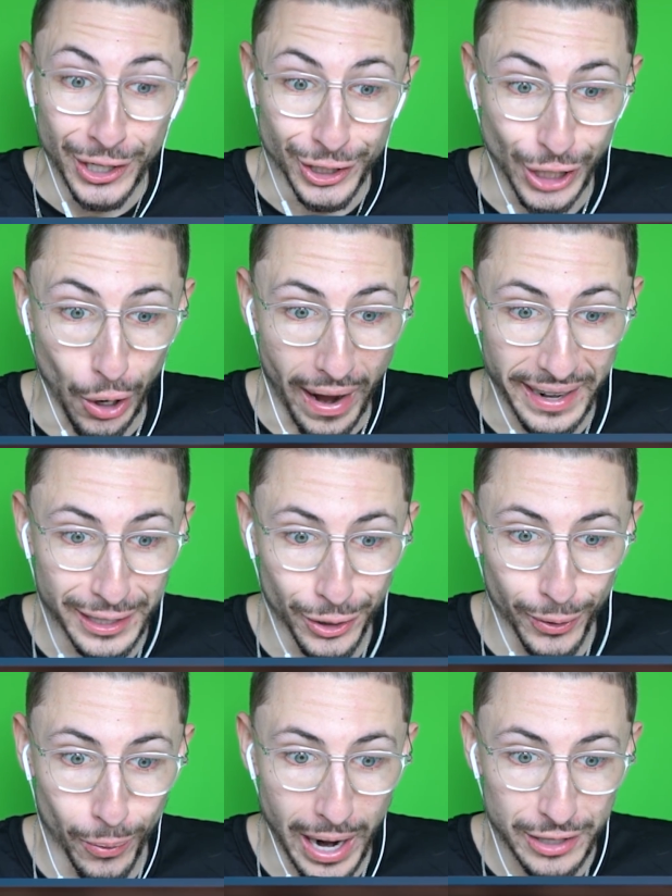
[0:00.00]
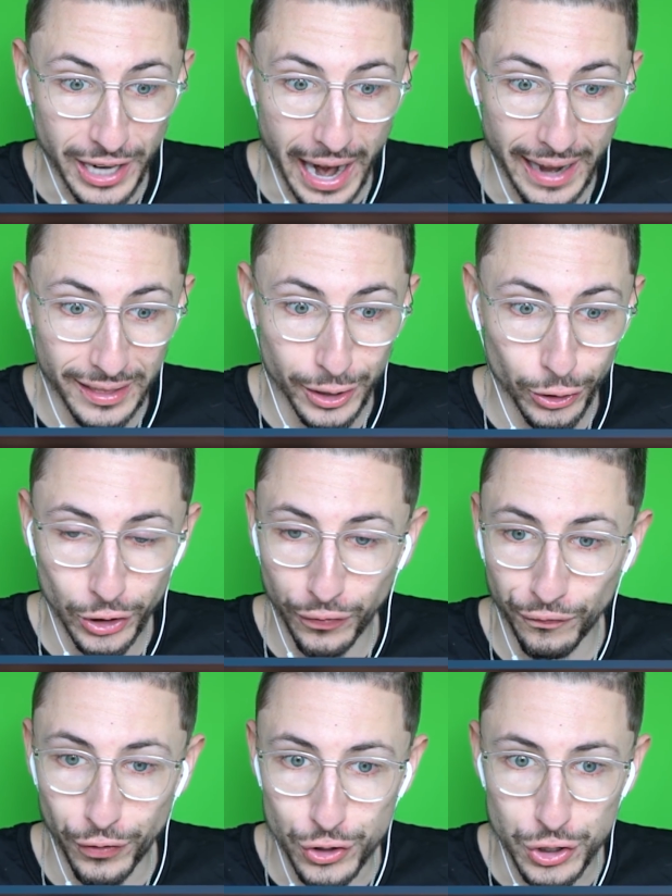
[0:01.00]
Yo, I need to rewatch that. I literally
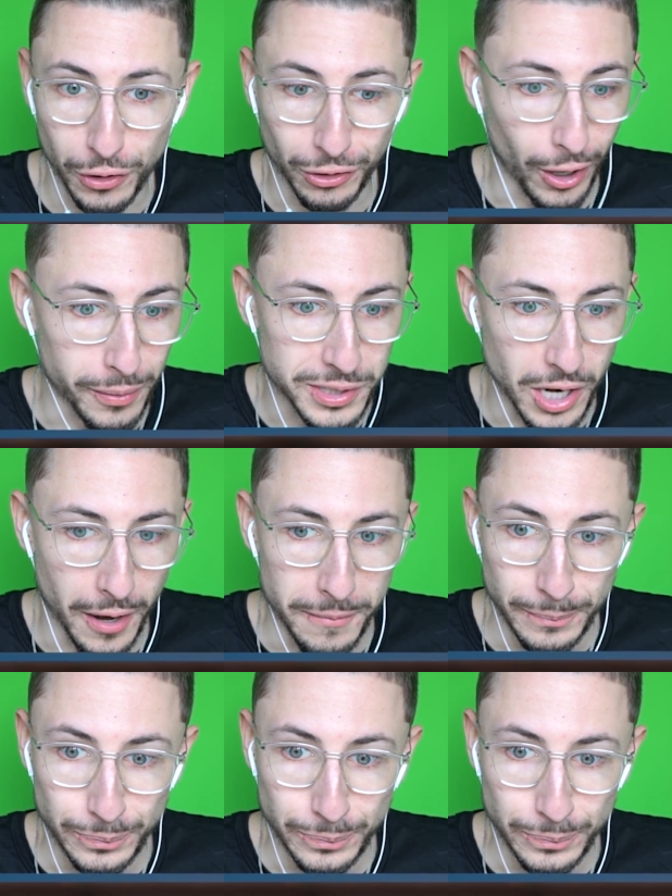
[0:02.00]
for sure thought he was done.